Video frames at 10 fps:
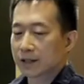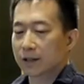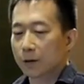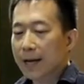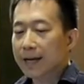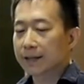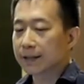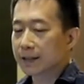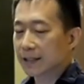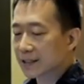Okay,
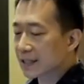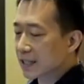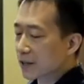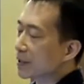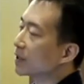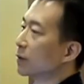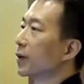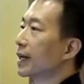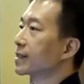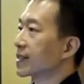another thing that we need to look
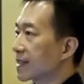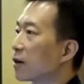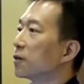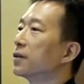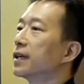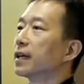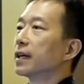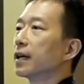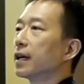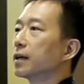at is sound.
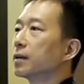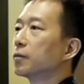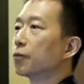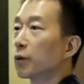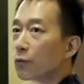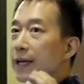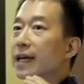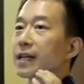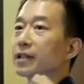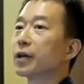When we
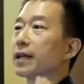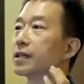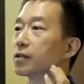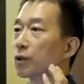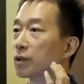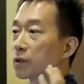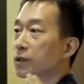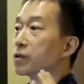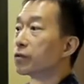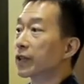as educators want to
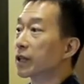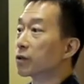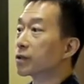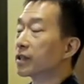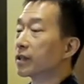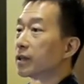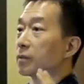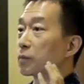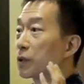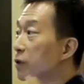produce videos,
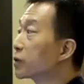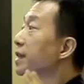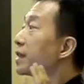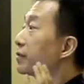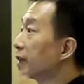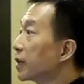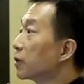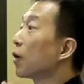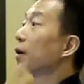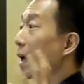producing the video
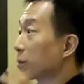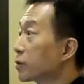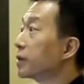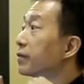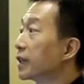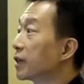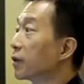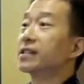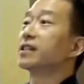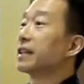or capturing video
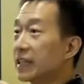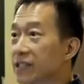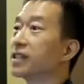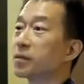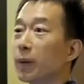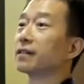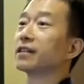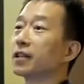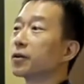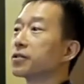is the easiest part of the
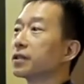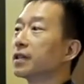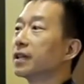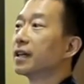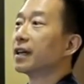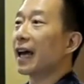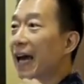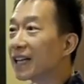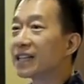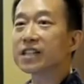equation.
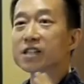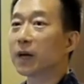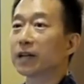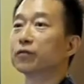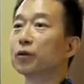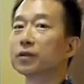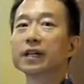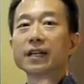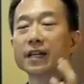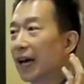Any smartphone,
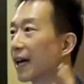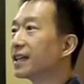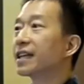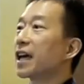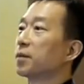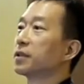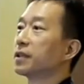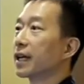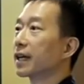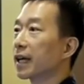any
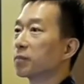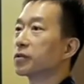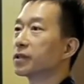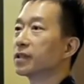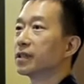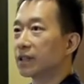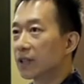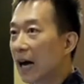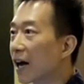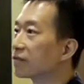camera can capture
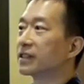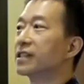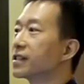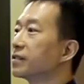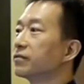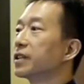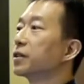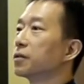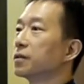half-decent video.